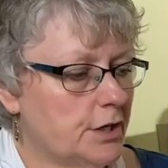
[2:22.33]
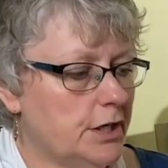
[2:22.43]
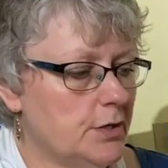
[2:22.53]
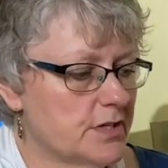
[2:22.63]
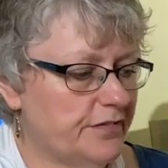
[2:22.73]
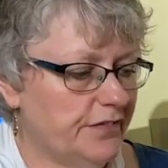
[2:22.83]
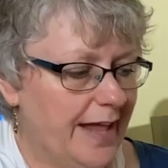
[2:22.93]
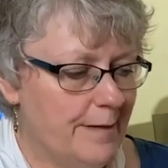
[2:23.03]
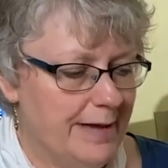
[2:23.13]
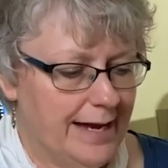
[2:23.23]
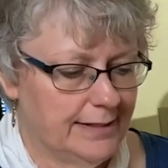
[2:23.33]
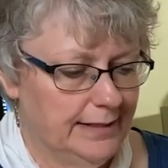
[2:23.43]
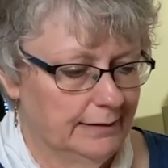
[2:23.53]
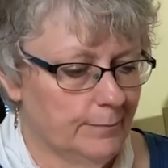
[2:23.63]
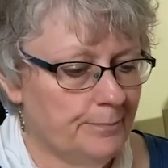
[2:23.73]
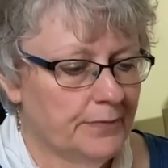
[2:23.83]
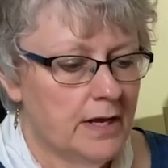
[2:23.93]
You're going to use a flat back needle.